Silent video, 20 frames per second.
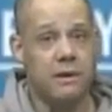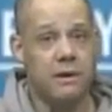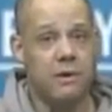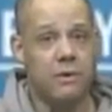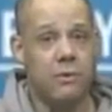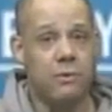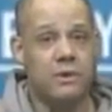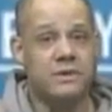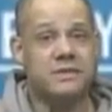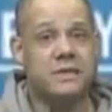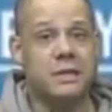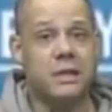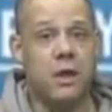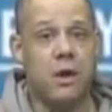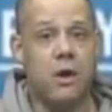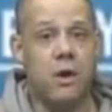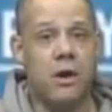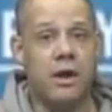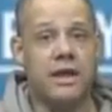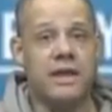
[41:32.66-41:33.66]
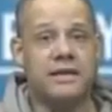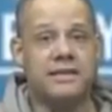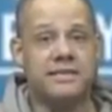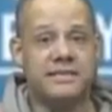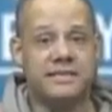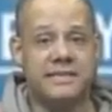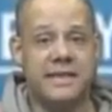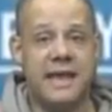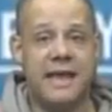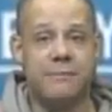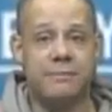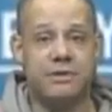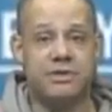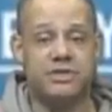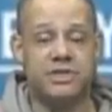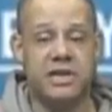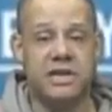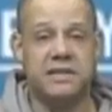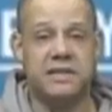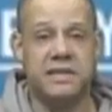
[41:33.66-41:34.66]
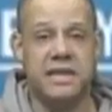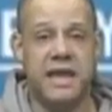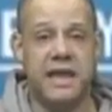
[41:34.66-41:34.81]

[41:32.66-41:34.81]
was long established in the